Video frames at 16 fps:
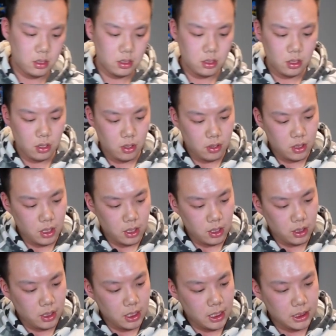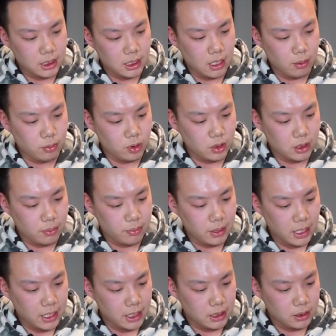So the other goodies, it comes with zip
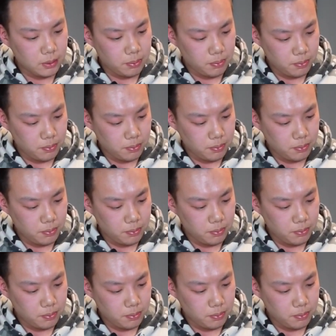ties,